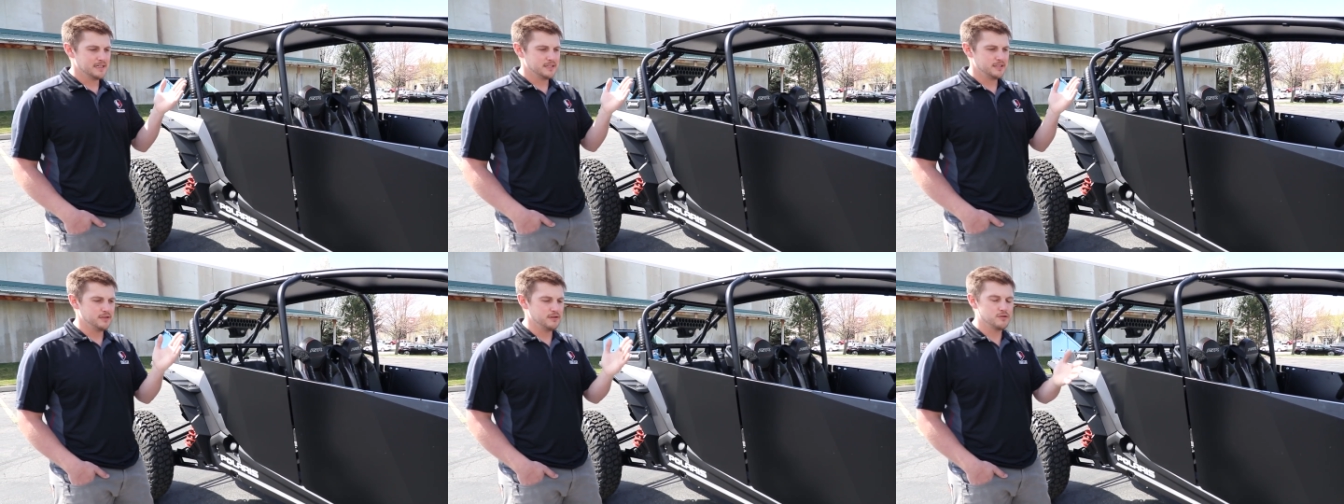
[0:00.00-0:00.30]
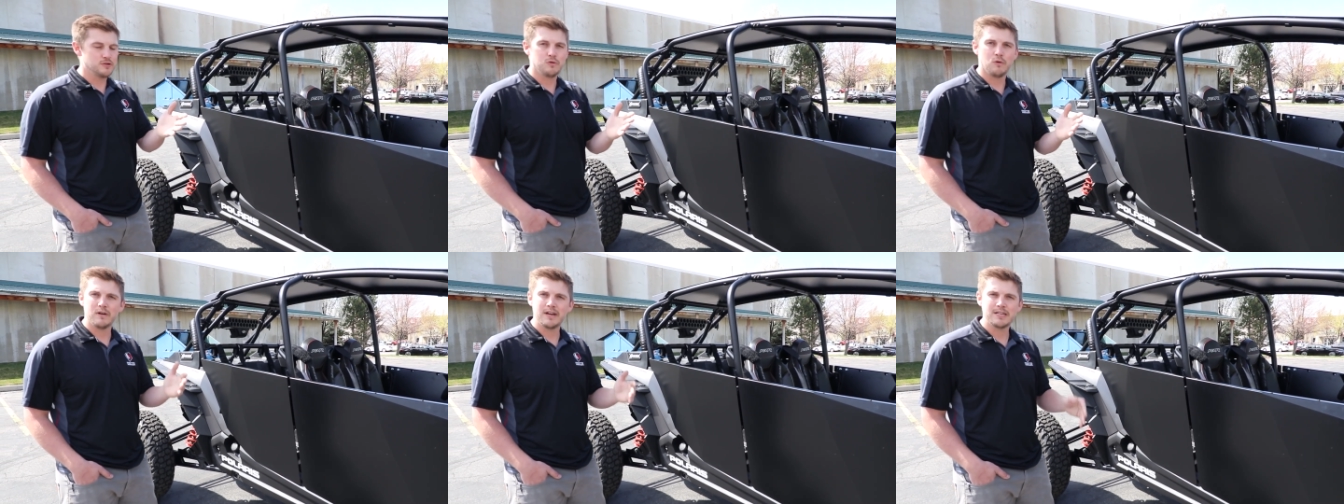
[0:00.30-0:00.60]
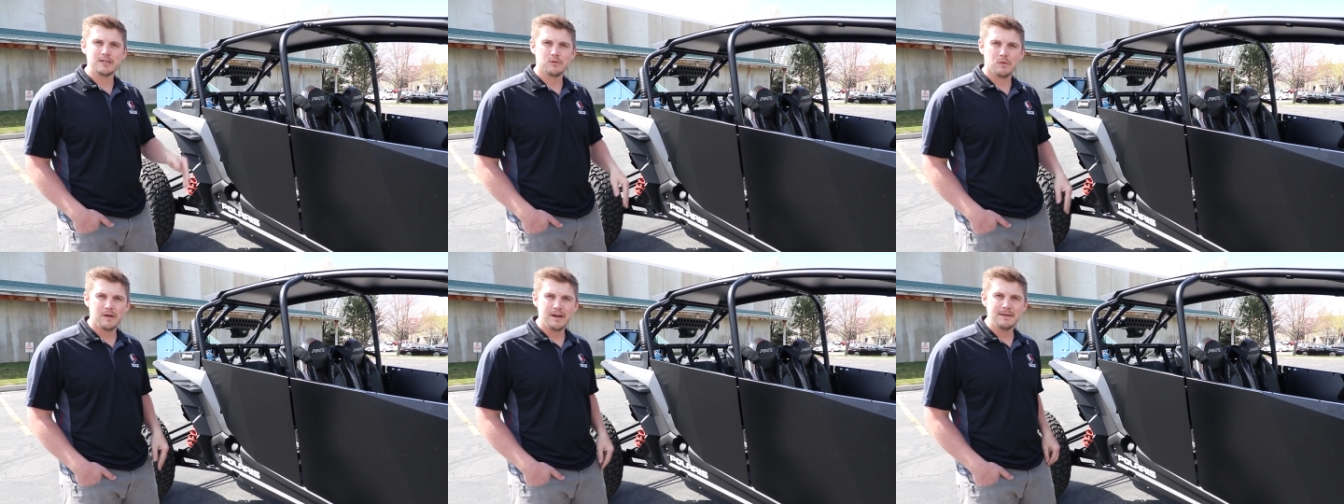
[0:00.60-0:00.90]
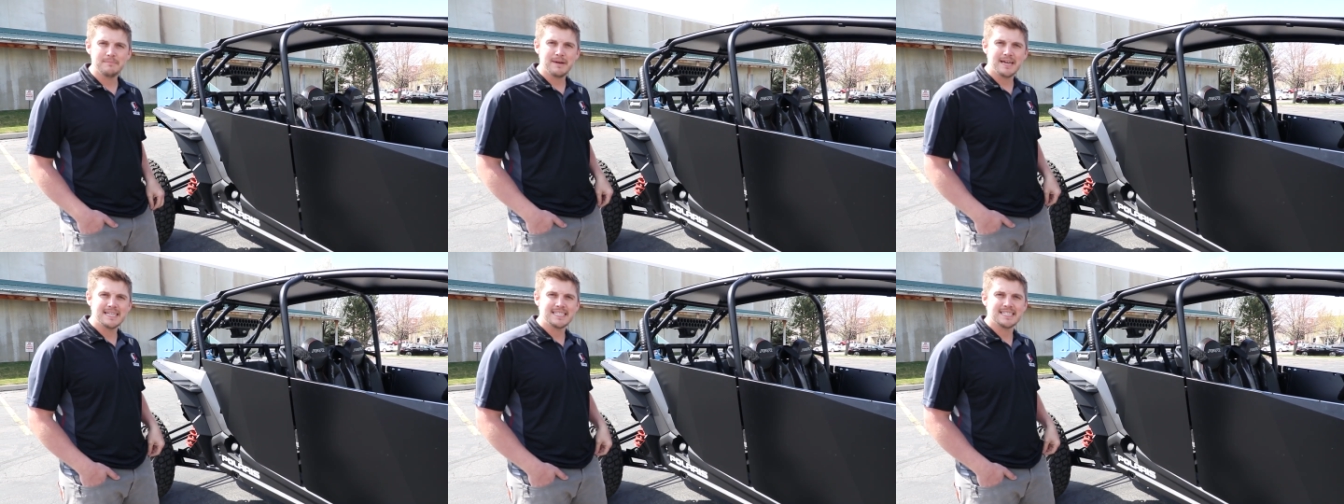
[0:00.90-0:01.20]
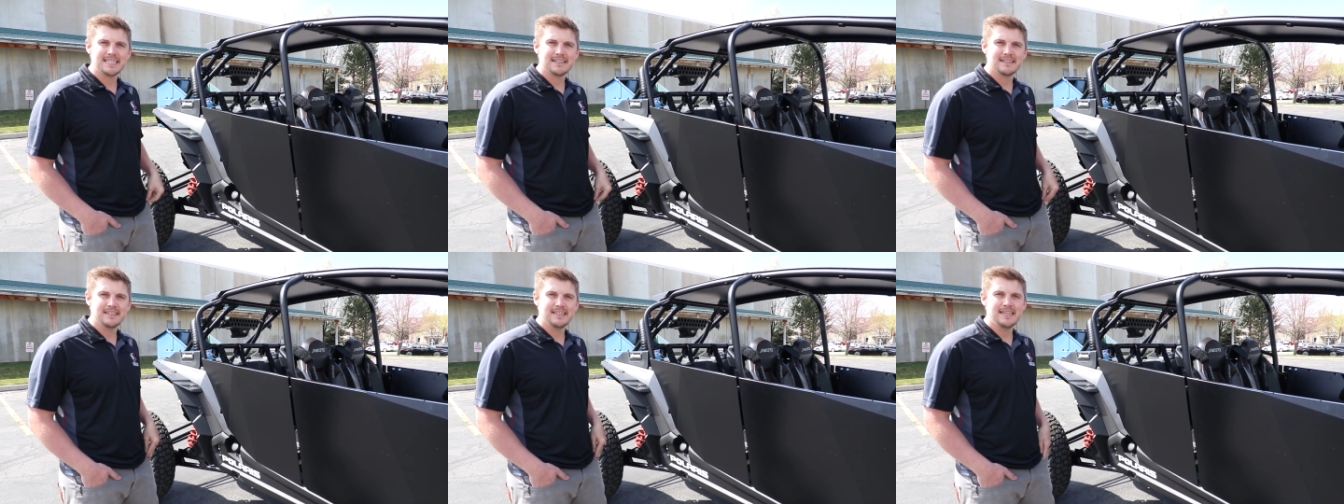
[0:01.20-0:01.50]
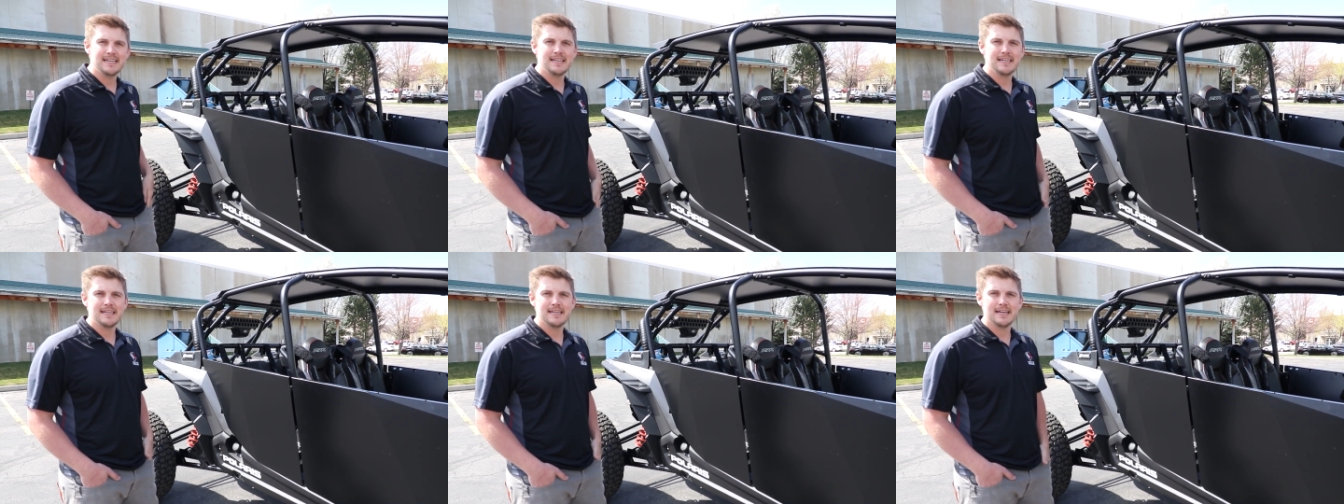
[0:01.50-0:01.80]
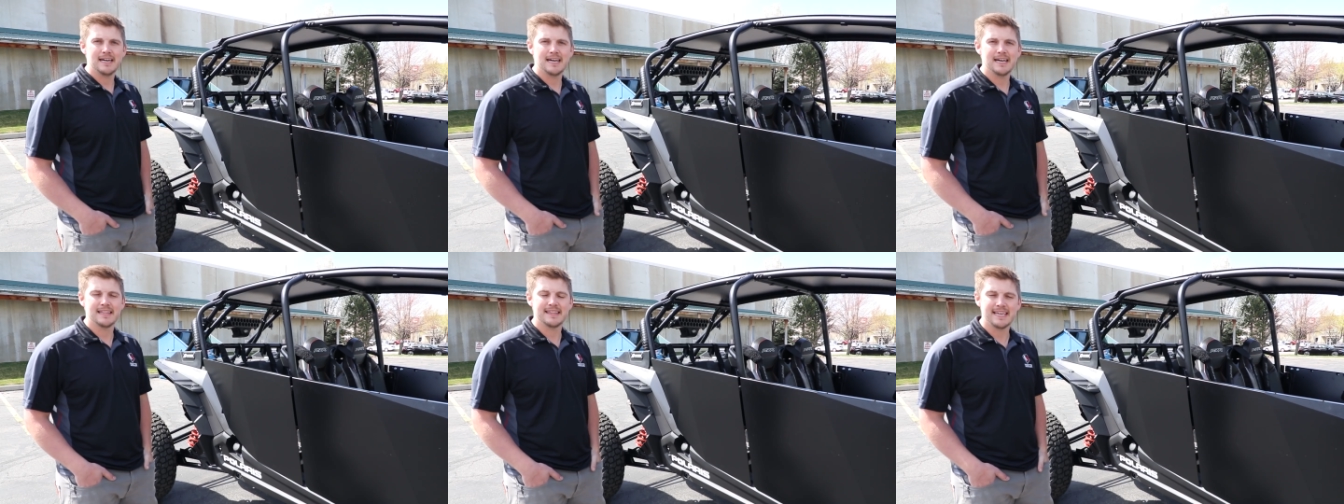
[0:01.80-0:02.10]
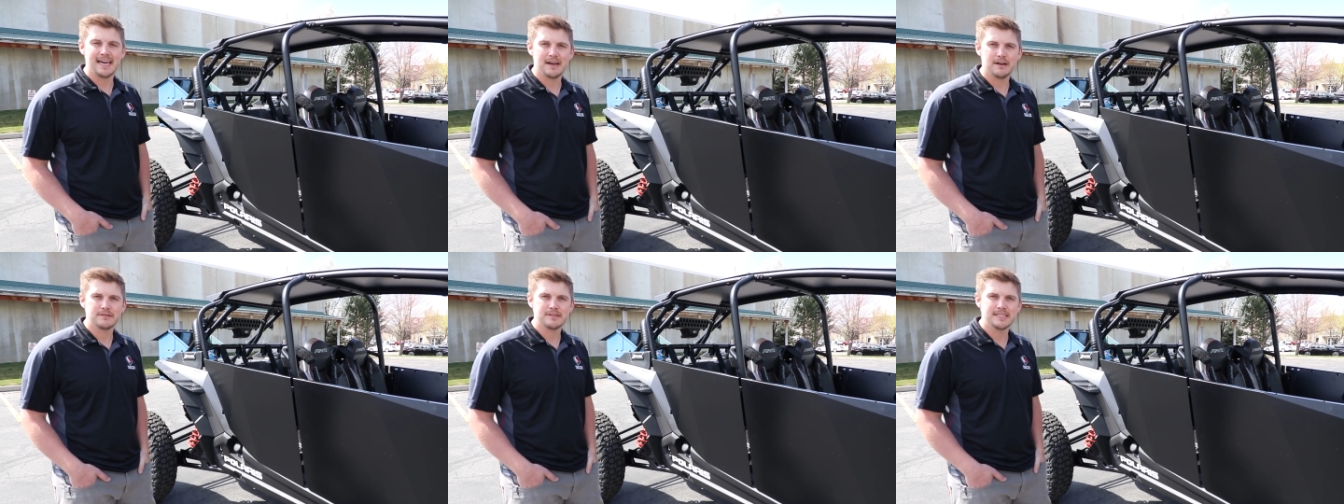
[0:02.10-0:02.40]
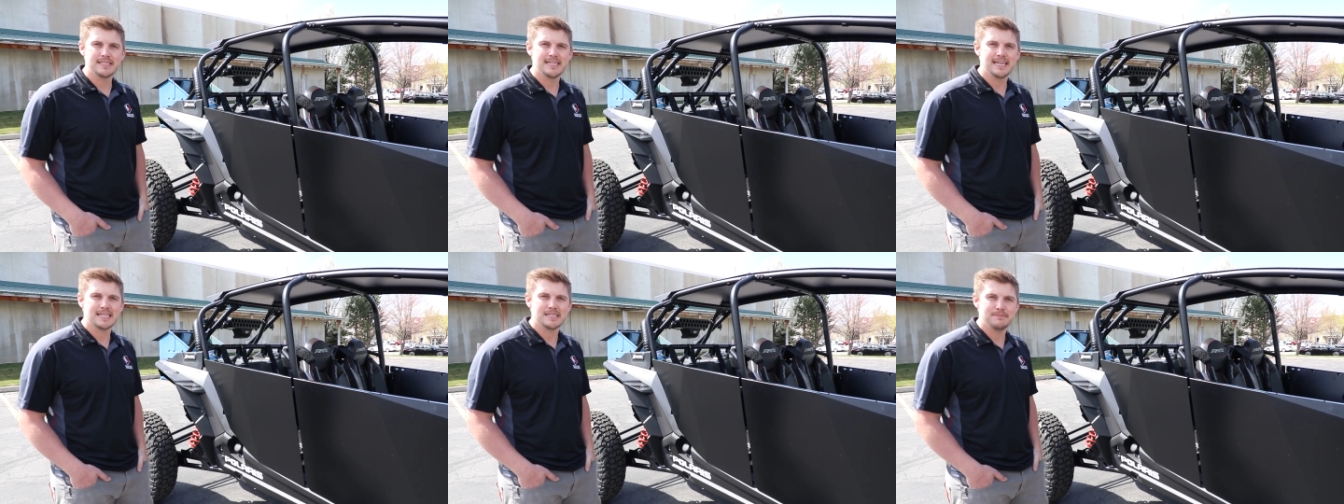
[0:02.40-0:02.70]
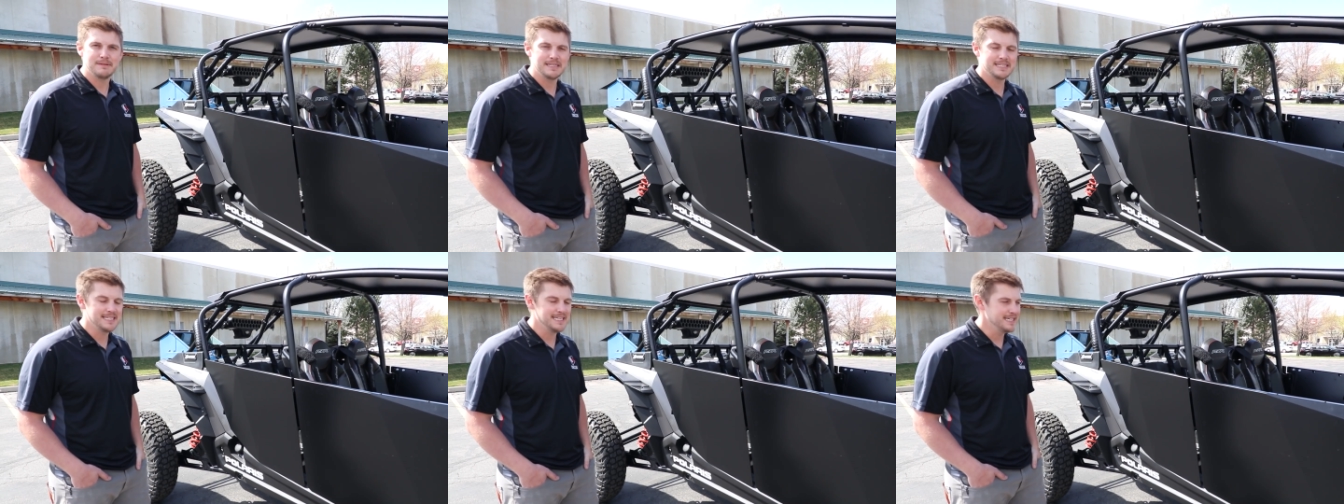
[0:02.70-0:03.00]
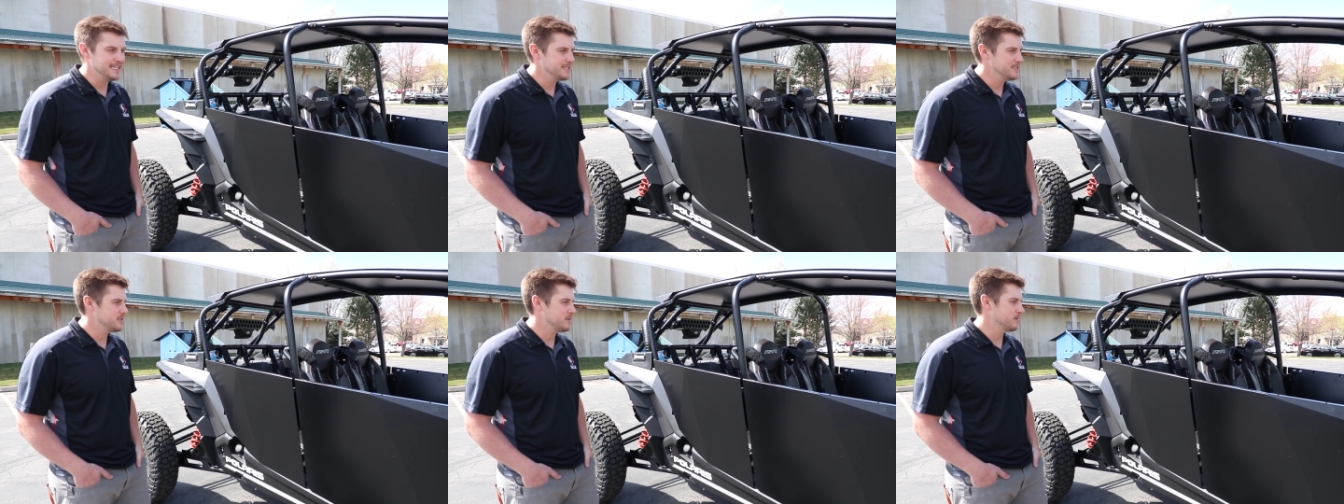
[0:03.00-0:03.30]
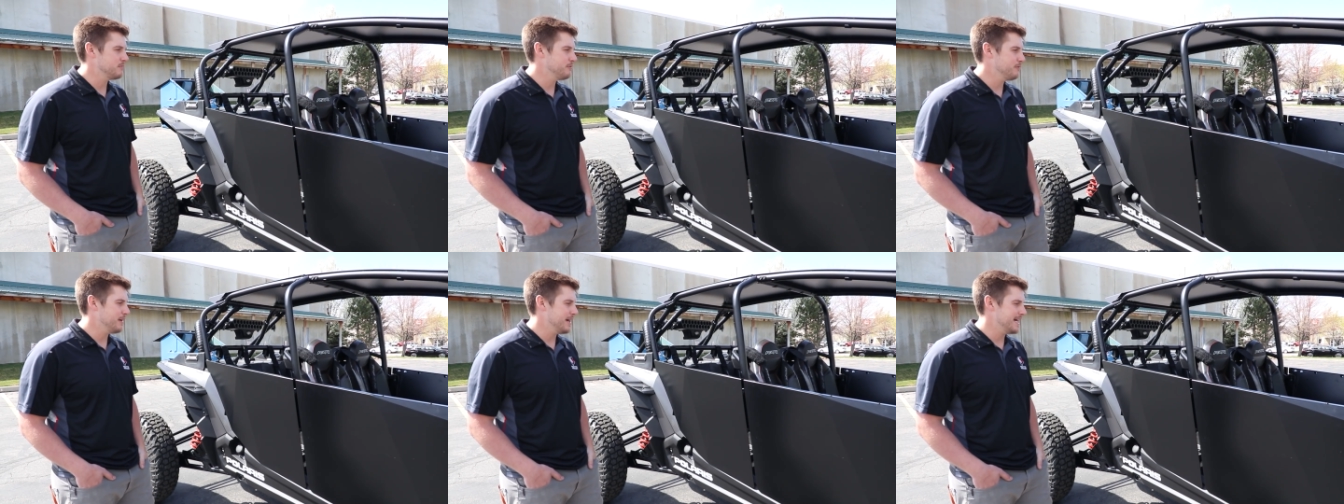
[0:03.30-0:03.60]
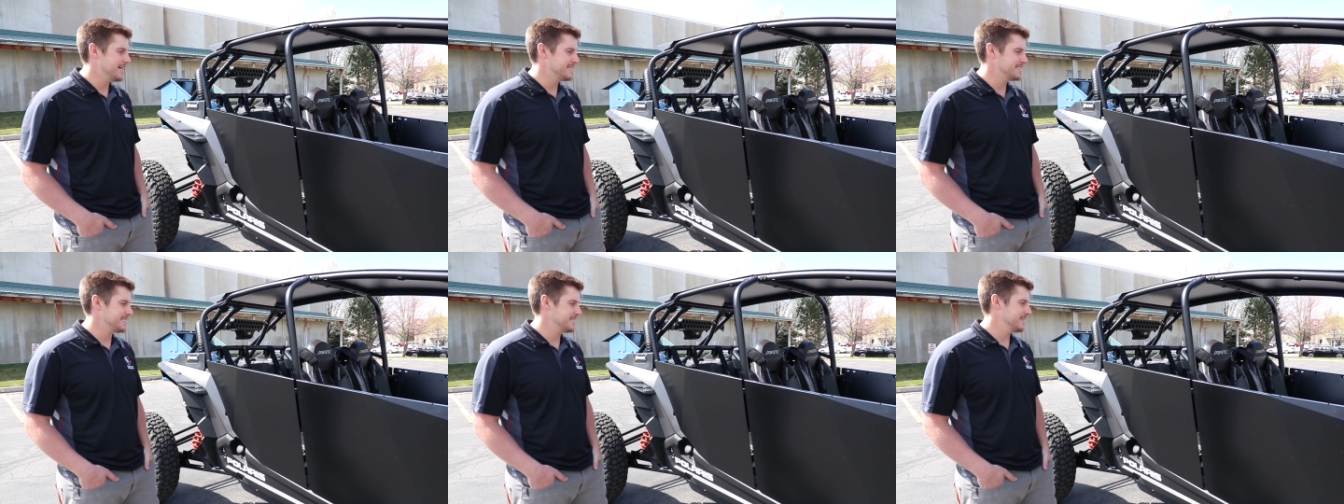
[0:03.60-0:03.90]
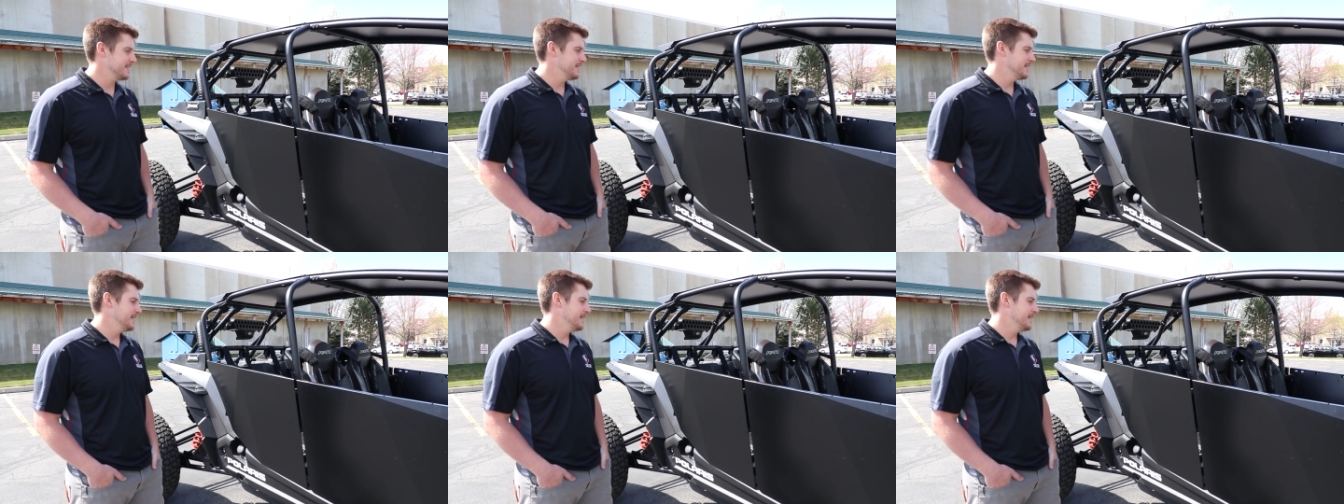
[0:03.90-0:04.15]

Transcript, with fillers: to 2020 basically, 1000 XPT Turbo S.